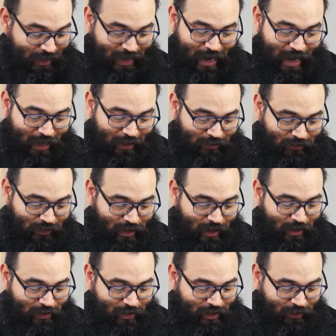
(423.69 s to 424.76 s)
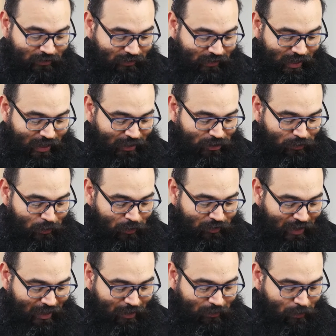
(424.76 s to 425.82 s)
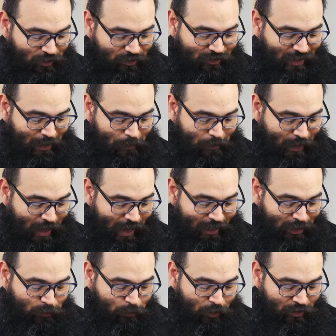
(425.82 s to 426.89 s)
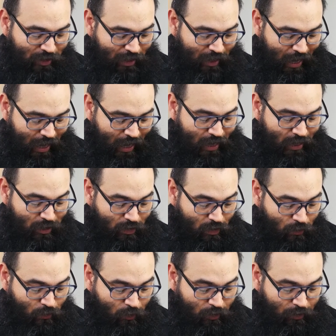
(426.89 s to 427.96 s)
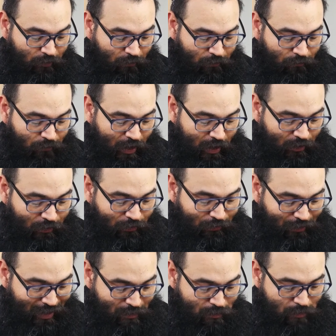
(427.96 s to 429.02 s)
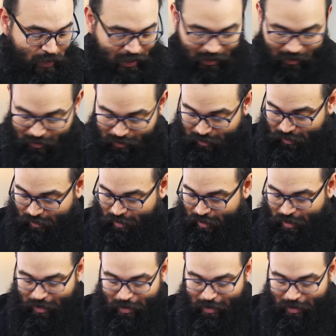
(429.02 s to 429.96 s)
Yes, these things must take place, but the end won't follow immediately.